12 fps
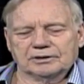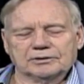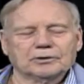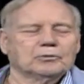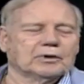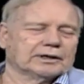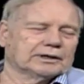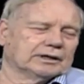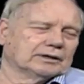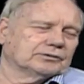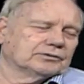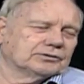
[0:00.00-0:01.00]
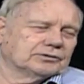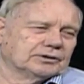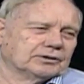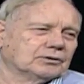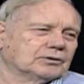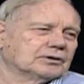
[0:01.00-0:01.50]
the White House
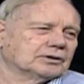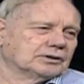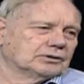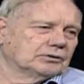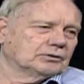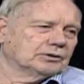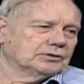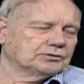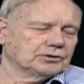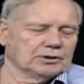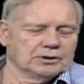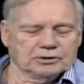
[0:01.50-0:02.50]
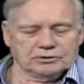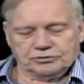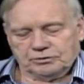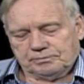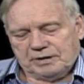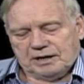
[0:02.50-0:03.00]
in order to do this.
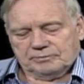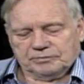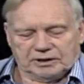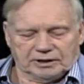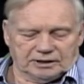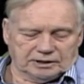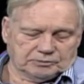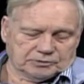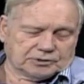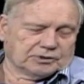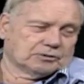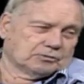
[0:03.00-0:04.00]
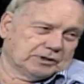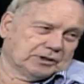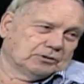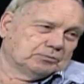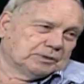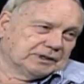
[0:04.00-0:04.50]
So Bob Kennedy was going to
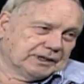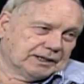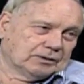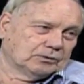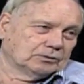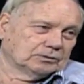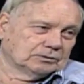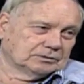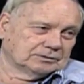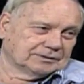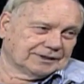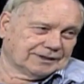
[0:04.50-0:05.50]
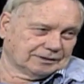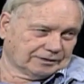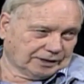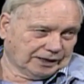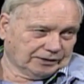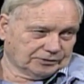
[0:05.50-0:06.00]
reopen that whole mm-hmm.
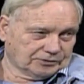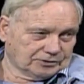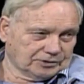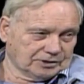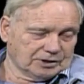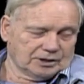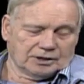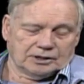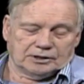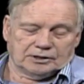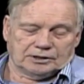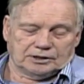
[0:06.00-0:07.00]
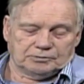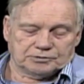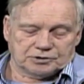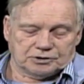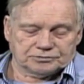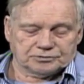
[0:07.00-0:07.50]
case. Okay. He
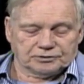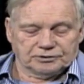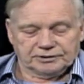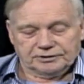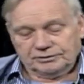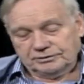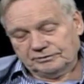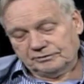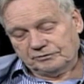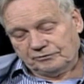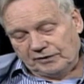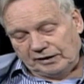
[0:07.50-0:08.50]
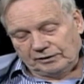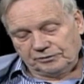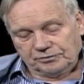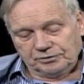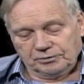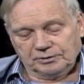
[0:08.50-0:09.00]
was also going to follow
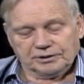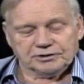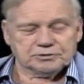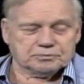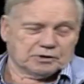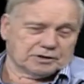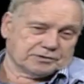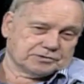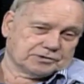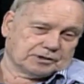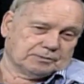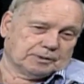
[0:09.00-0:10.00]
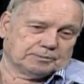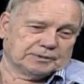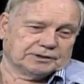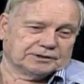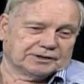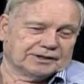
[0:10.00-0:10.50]
through on his brother's
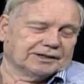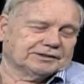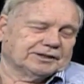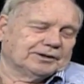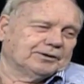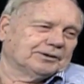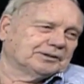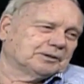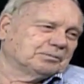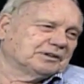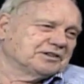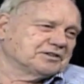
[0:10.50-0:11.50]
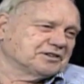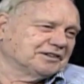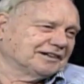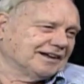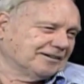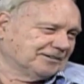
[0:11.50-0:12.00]
commitment to cut the oil depletion
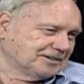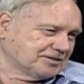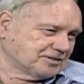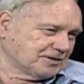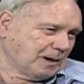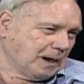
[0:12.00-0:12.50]
allowance,